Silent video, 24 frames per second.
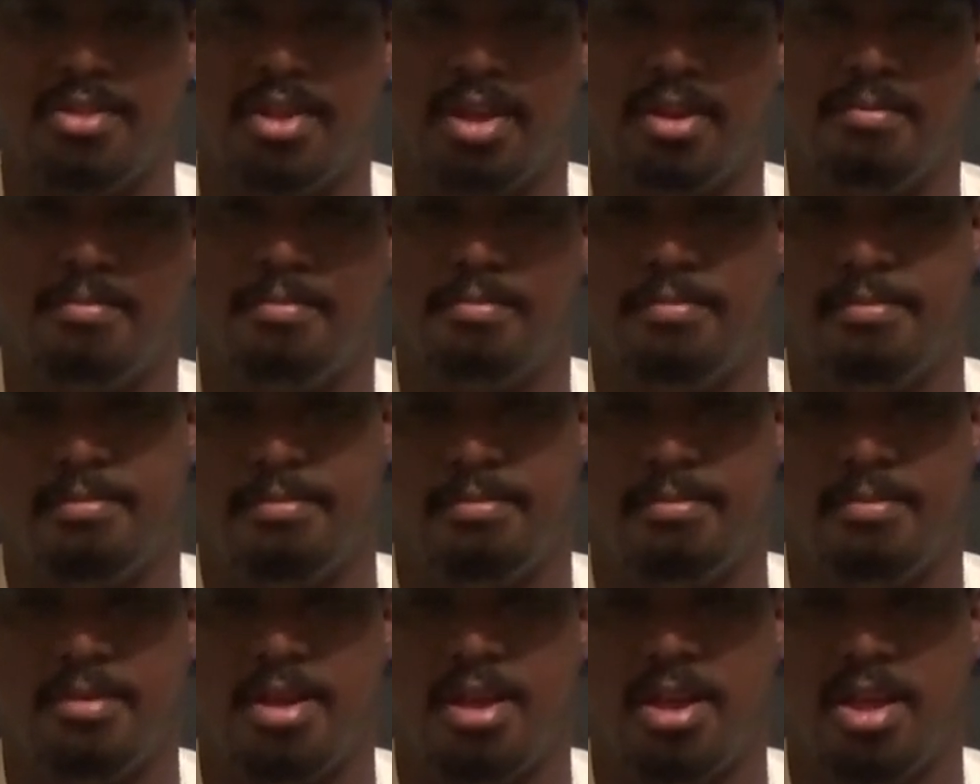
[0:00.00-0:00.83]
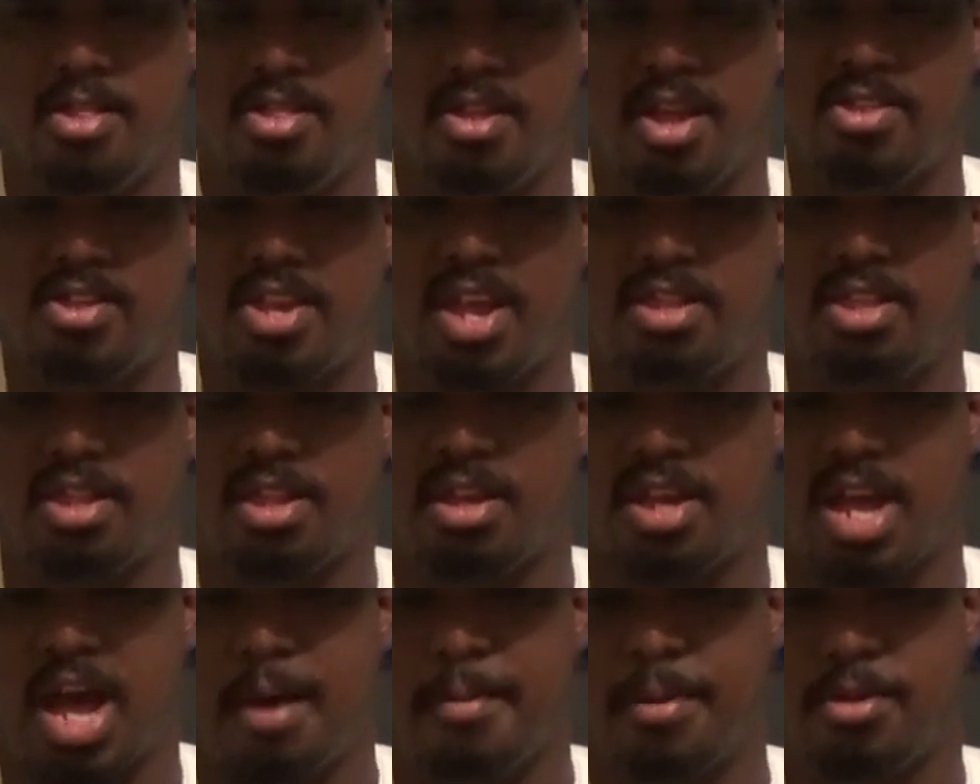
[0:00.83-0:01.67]
then, let's get to
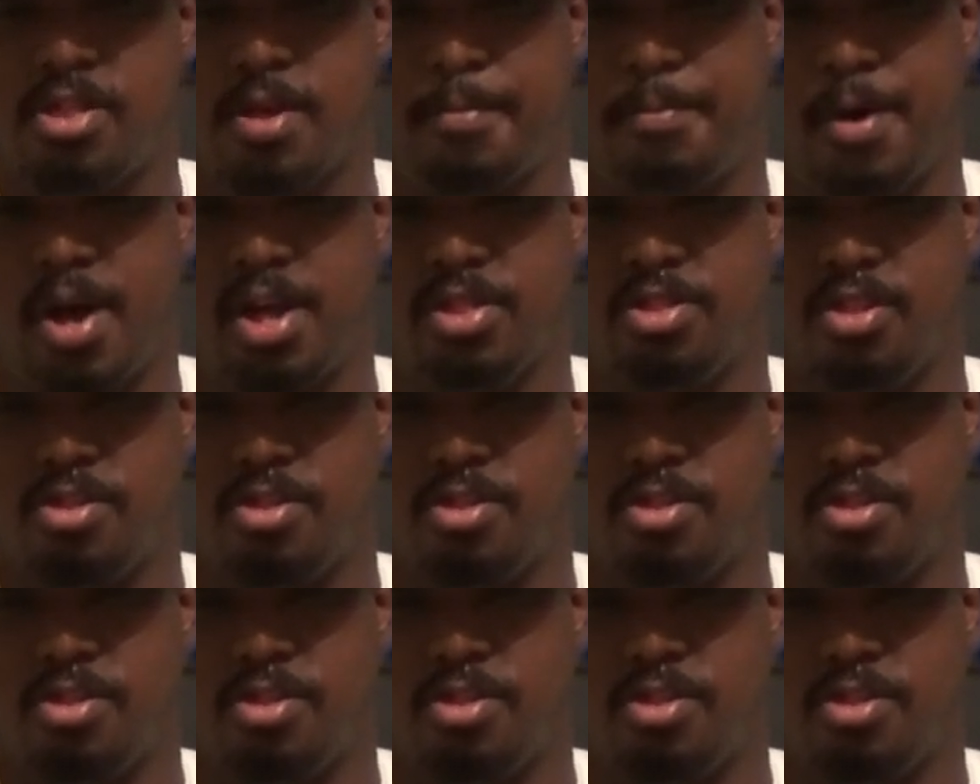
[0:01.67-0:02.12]
the comics I bought